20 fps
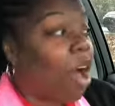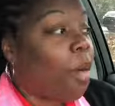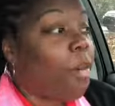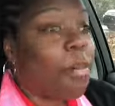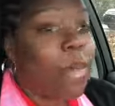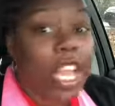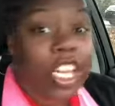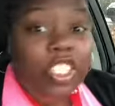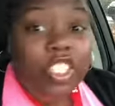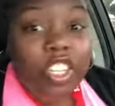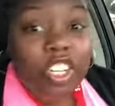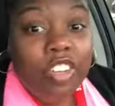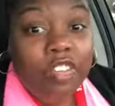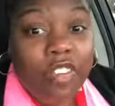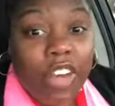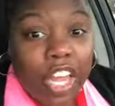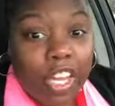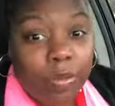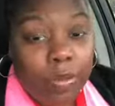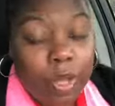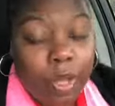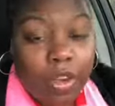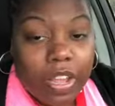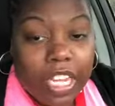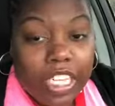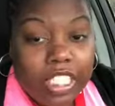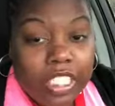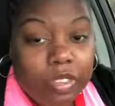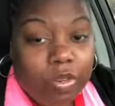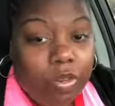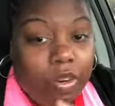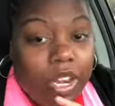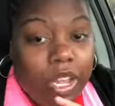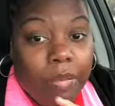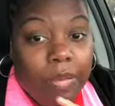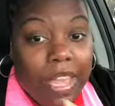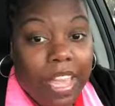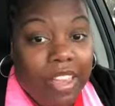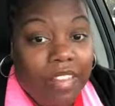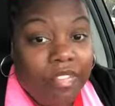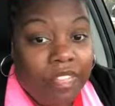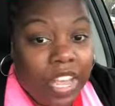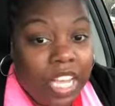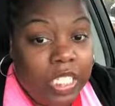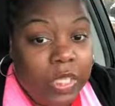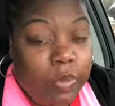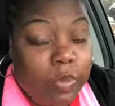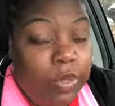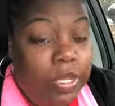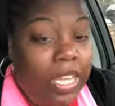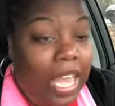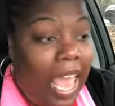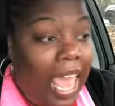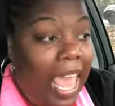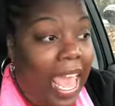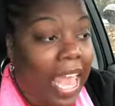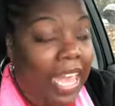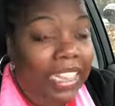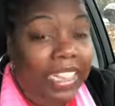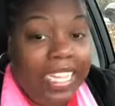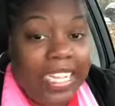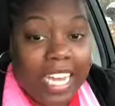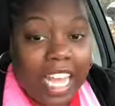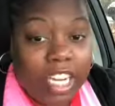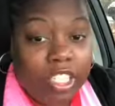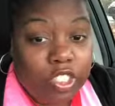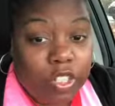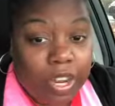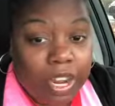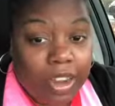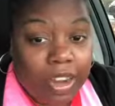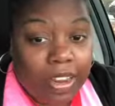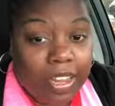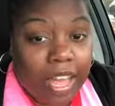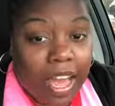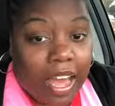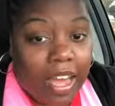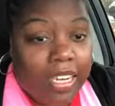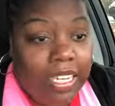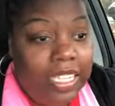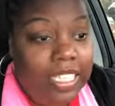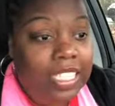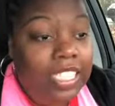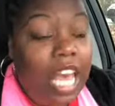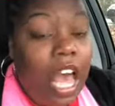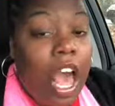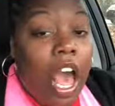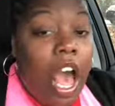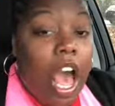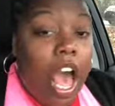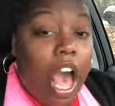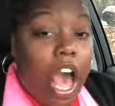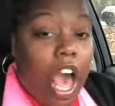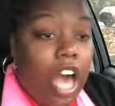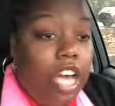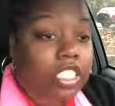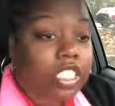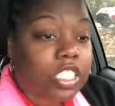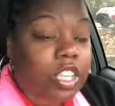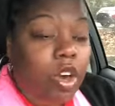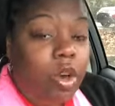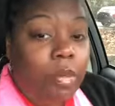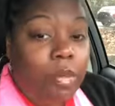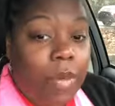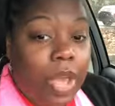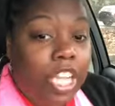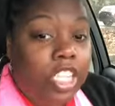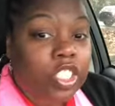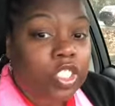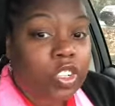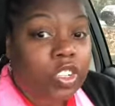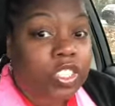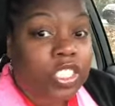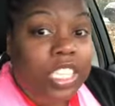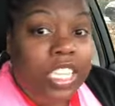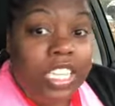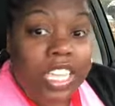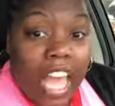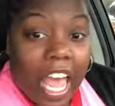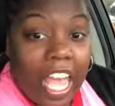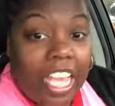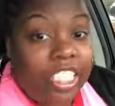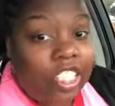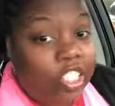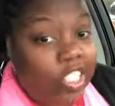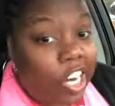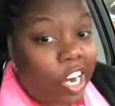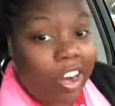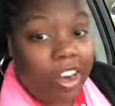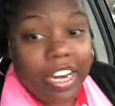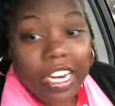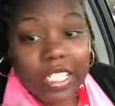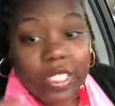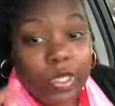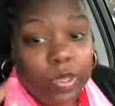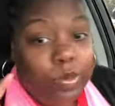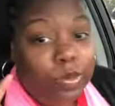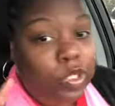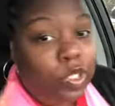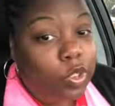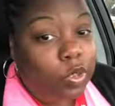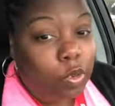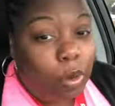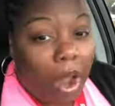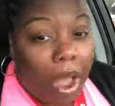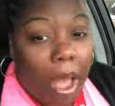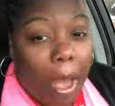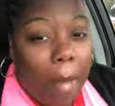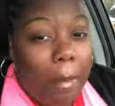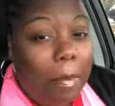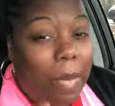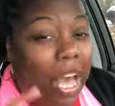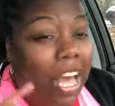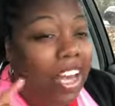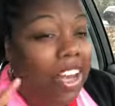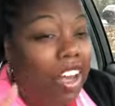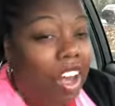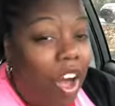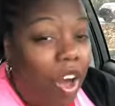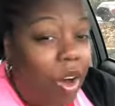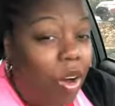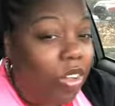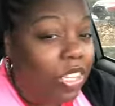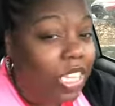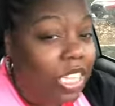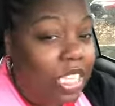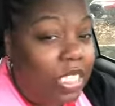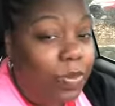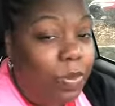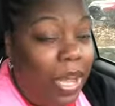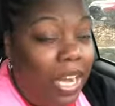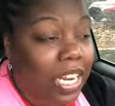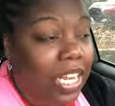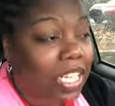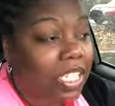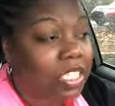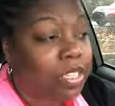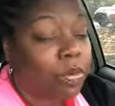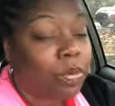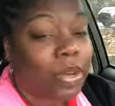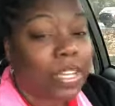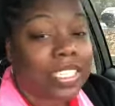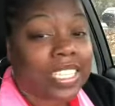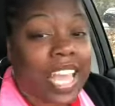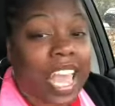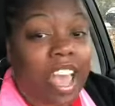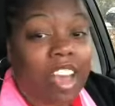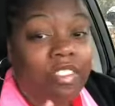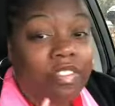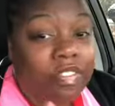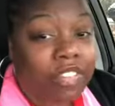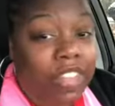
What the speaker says: Make sure you follow me on Instagram and Facebook at The Natural Hair Goddess. Also, make sure to like, share, and subscribe. My goal is by the end of the month to have